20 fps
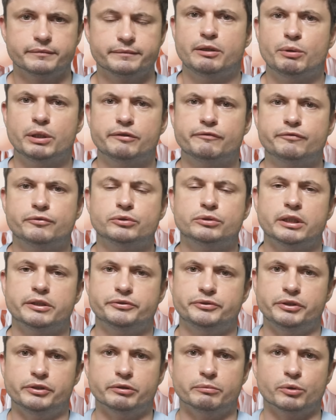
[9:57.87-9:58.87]
Stay wonderful,
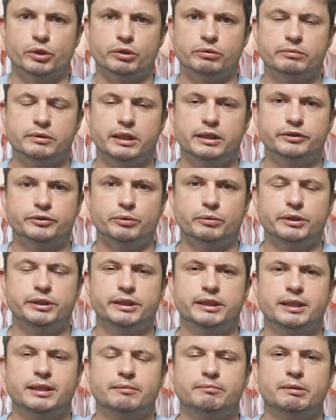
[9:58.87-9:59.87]
I'll see you tomorrow, and as
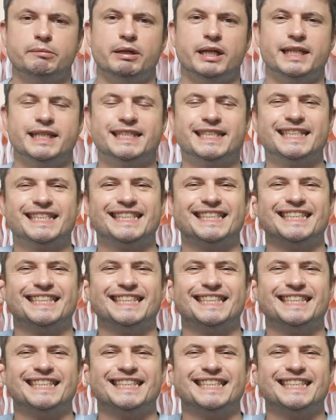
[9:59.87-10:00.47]
always, bye bye.